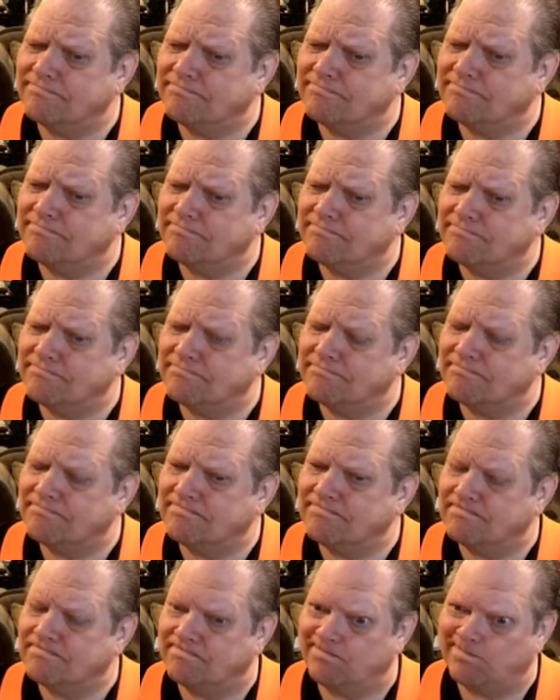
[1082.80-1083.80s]

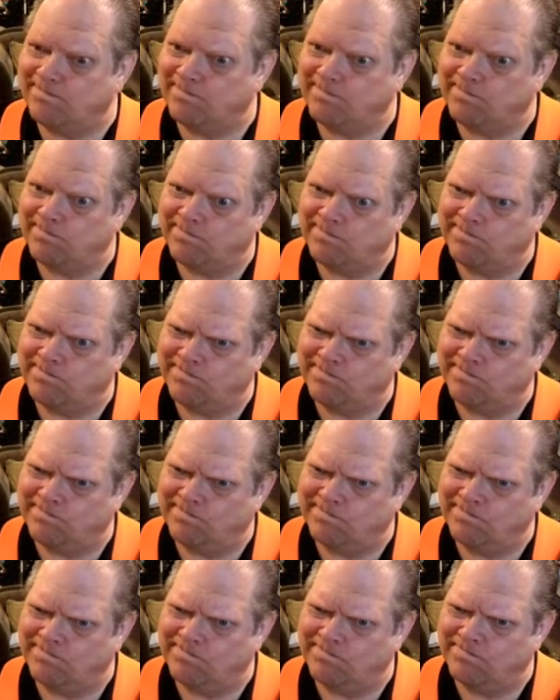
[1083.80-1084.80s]

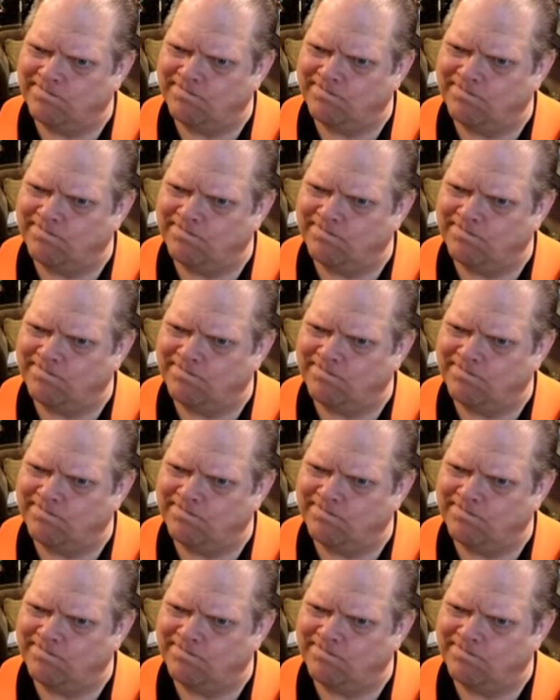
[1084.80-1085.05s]
(silent)